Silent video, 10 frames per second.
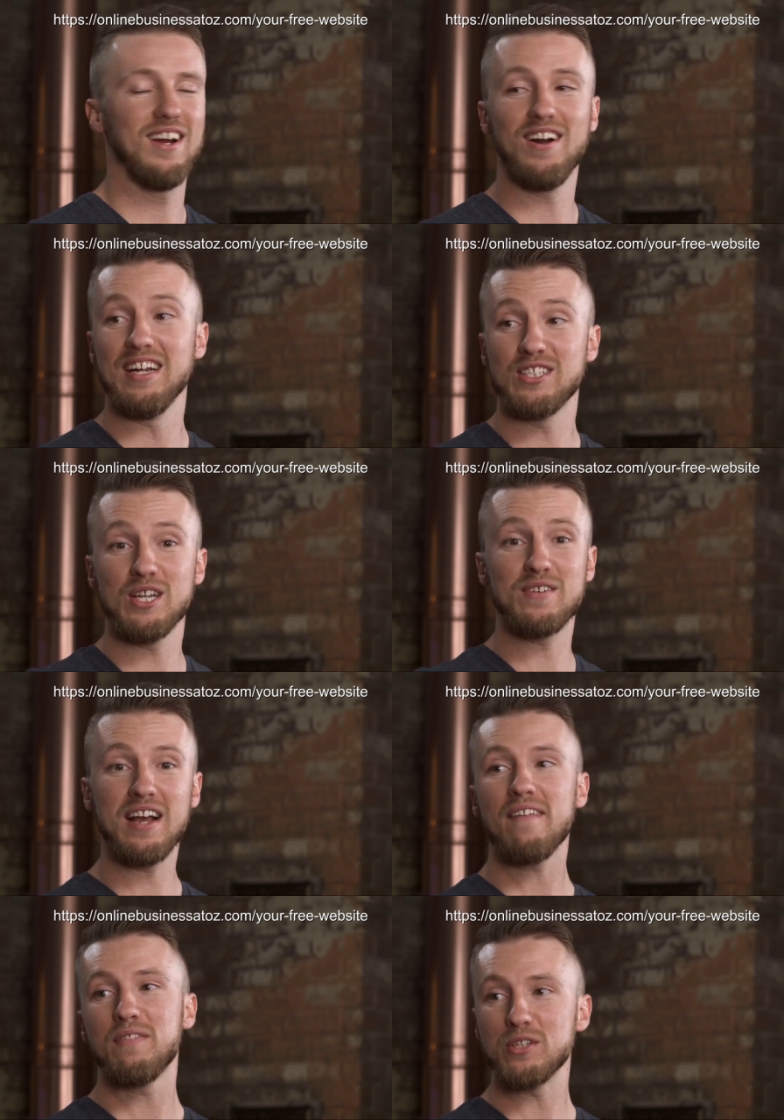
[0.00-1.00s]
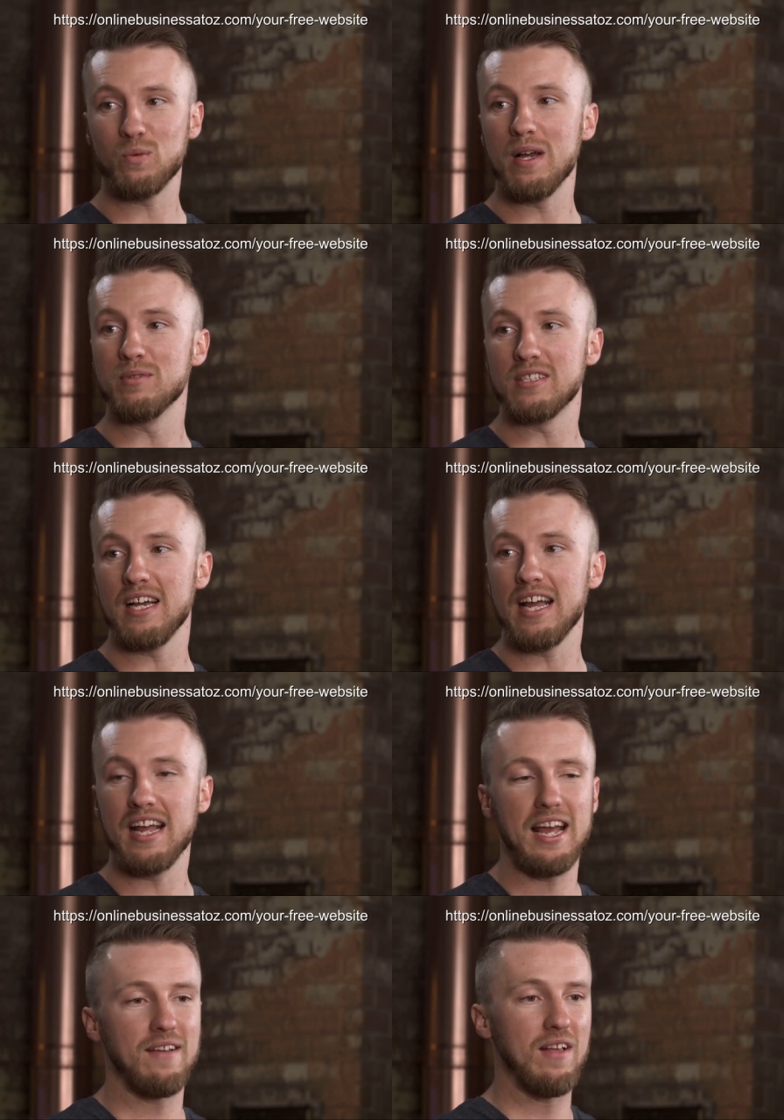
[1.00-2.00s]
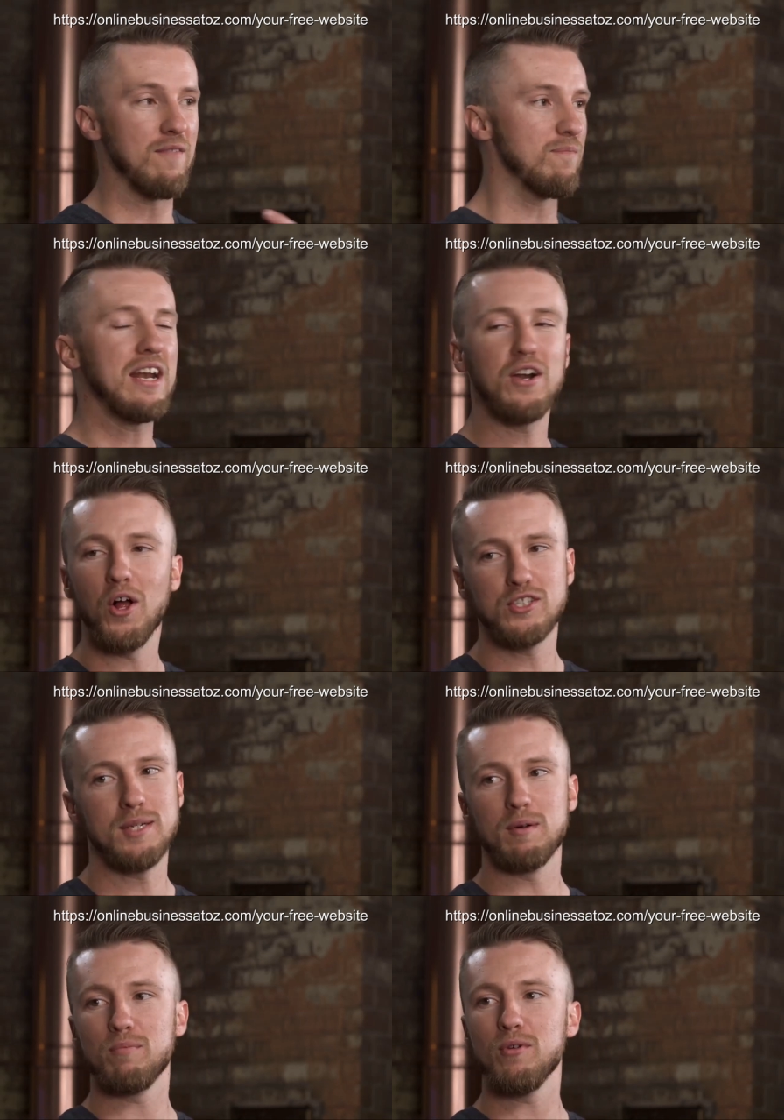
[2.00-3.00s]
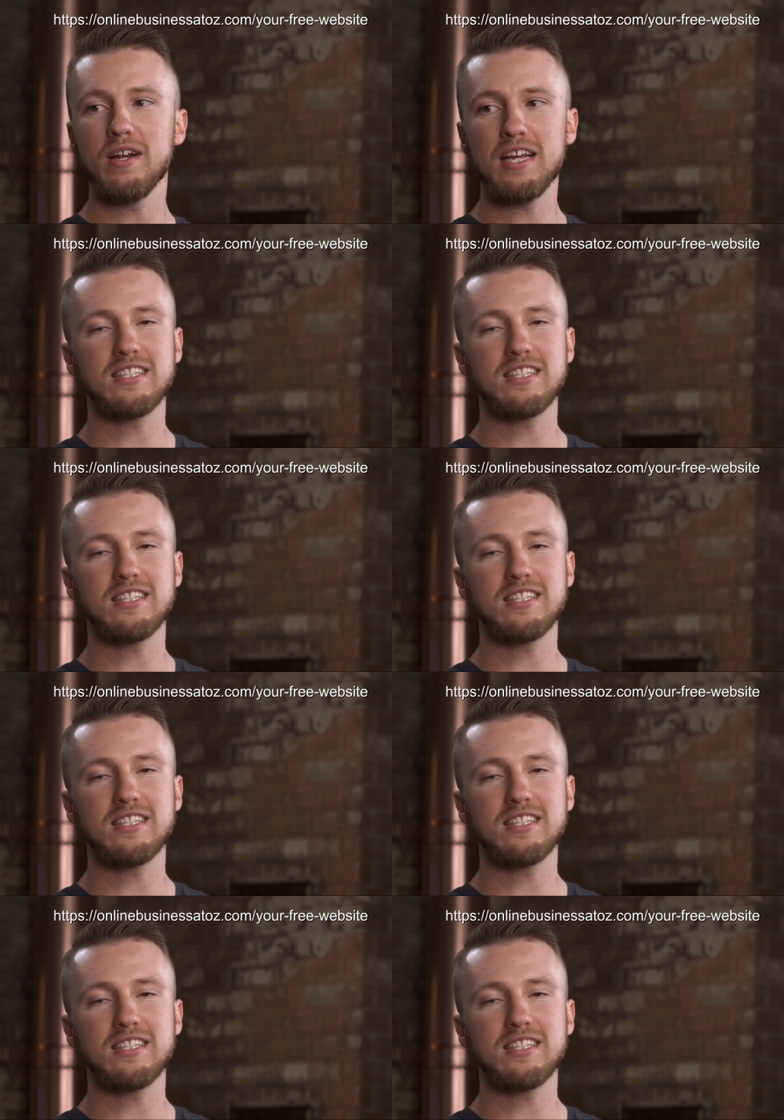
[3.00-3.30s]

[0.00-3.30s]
All right, so I've got this website. I've made it all super pretty.